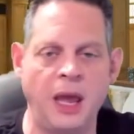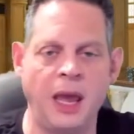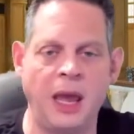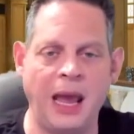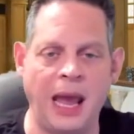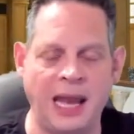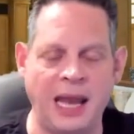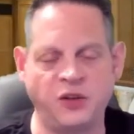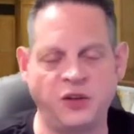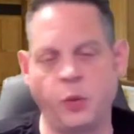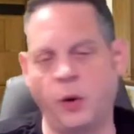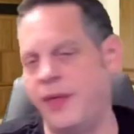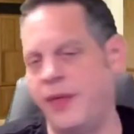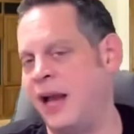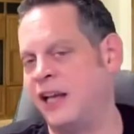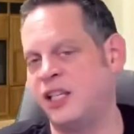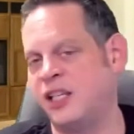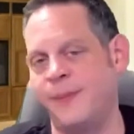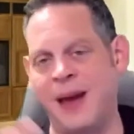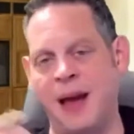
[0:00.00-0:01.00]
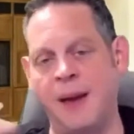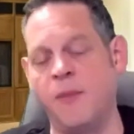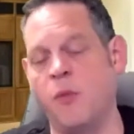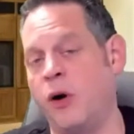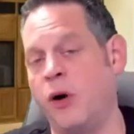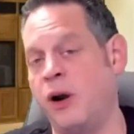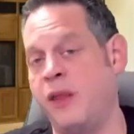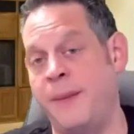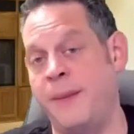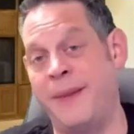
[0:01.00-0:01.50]
and it's worth X amount
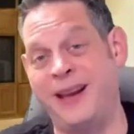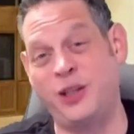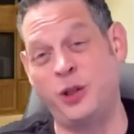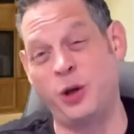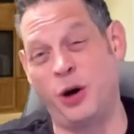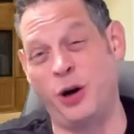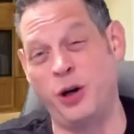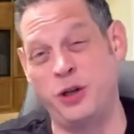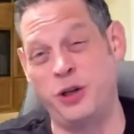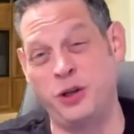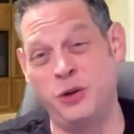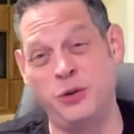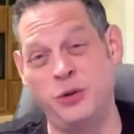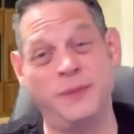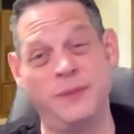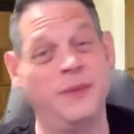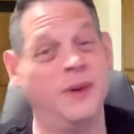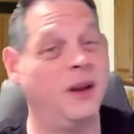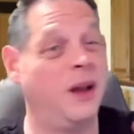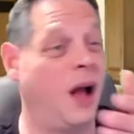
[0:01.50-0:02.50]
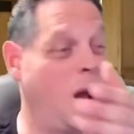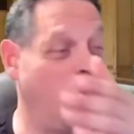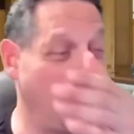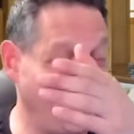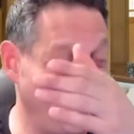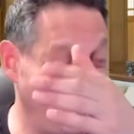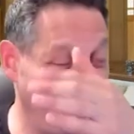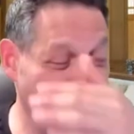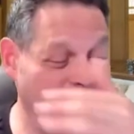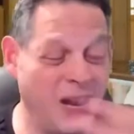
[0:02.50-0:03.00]
more, they might charge you
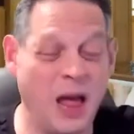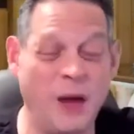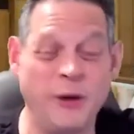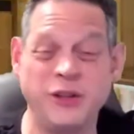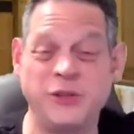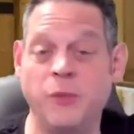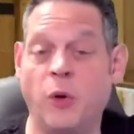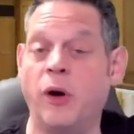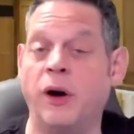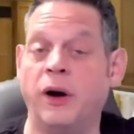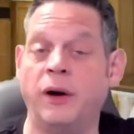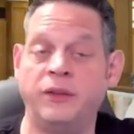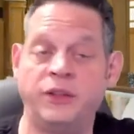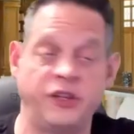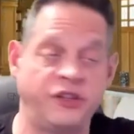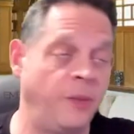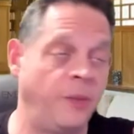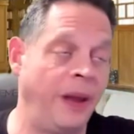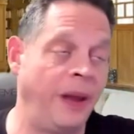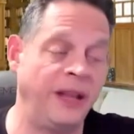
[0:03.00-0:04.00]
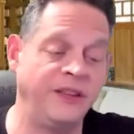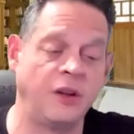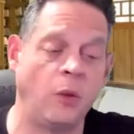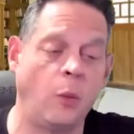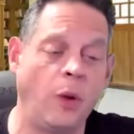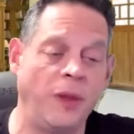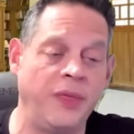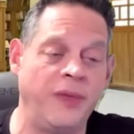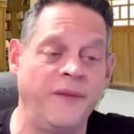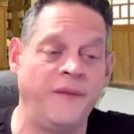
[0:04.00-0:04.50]
$150 more. Just depends on
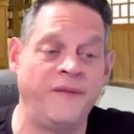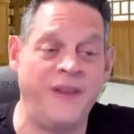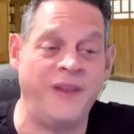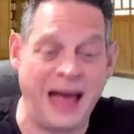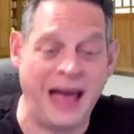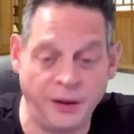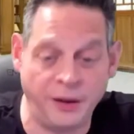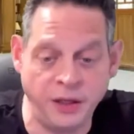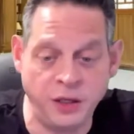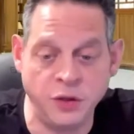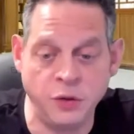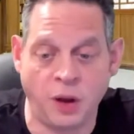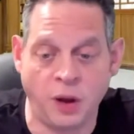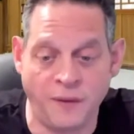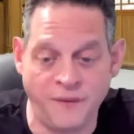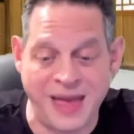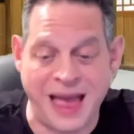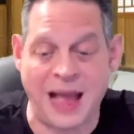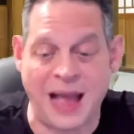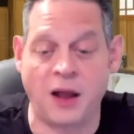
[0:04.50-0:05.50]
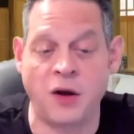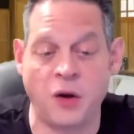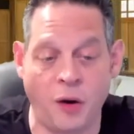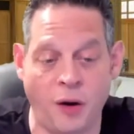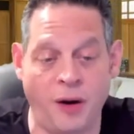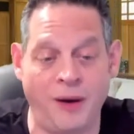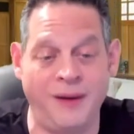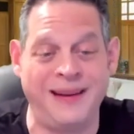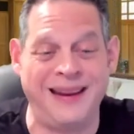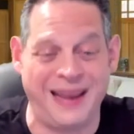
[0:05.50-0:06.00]
what the value of that
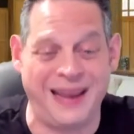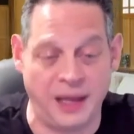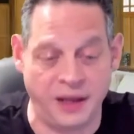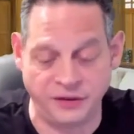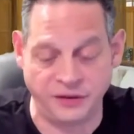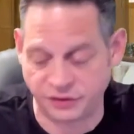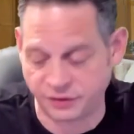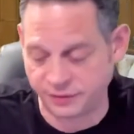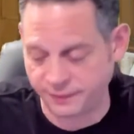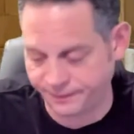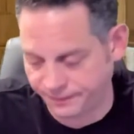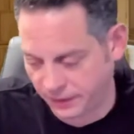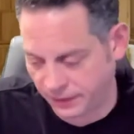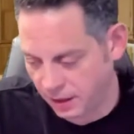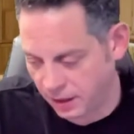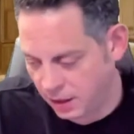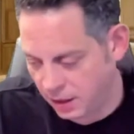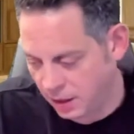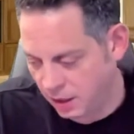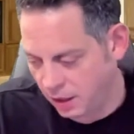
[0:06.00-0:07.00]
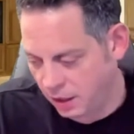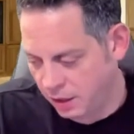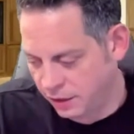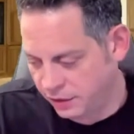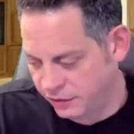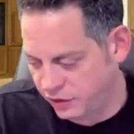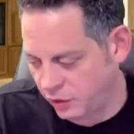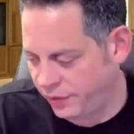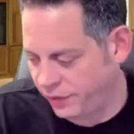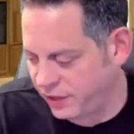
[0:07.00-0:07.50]
card is.
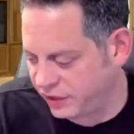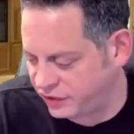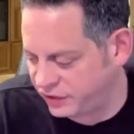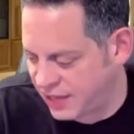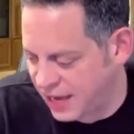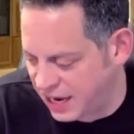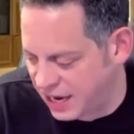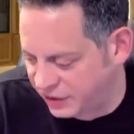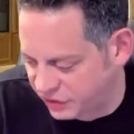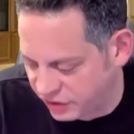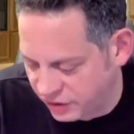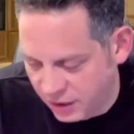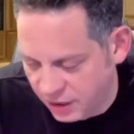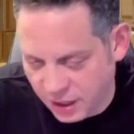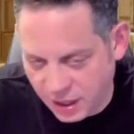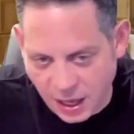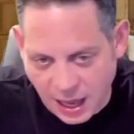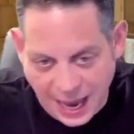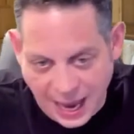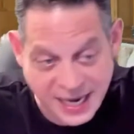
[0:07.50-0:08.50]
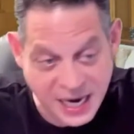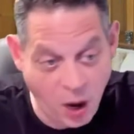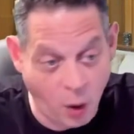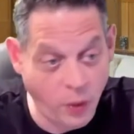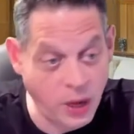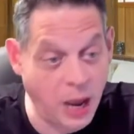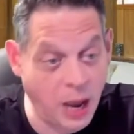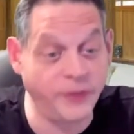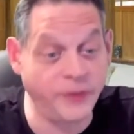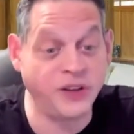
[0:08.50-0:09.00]
So in this case, I know what
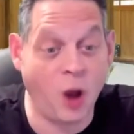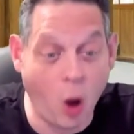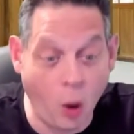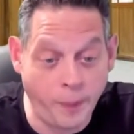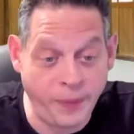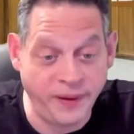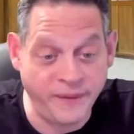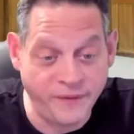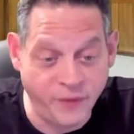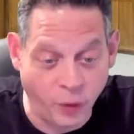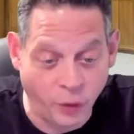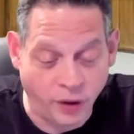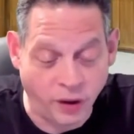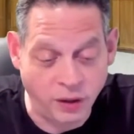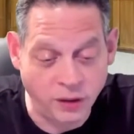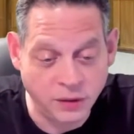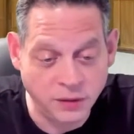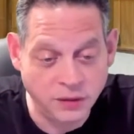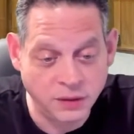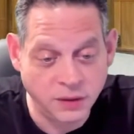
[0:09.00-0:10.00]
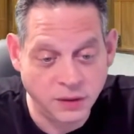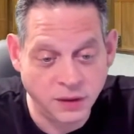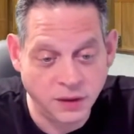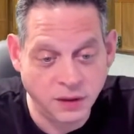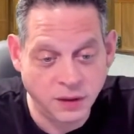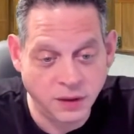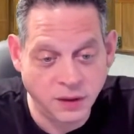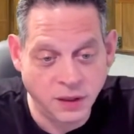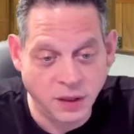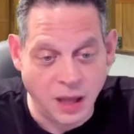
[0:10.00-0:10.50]
I was hoping for.
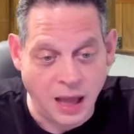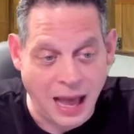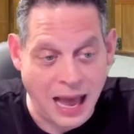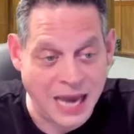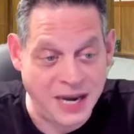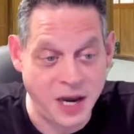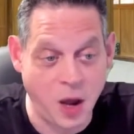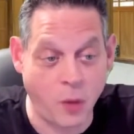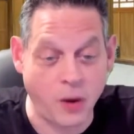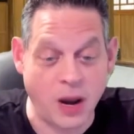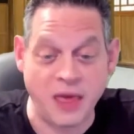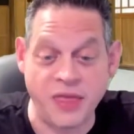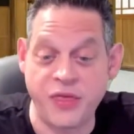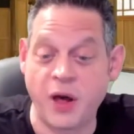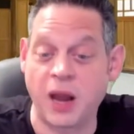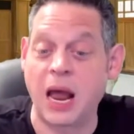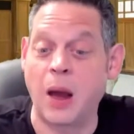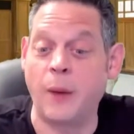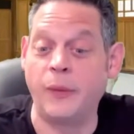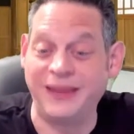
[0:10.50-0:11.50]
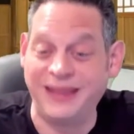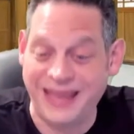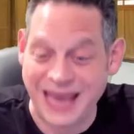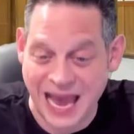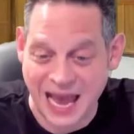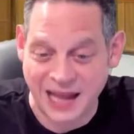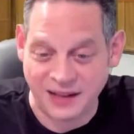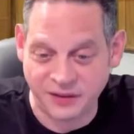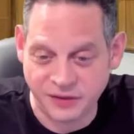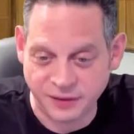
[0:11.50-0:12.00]
I know what I thought I would
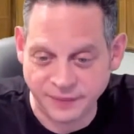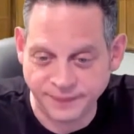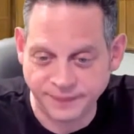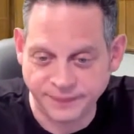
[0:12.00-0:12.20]
get.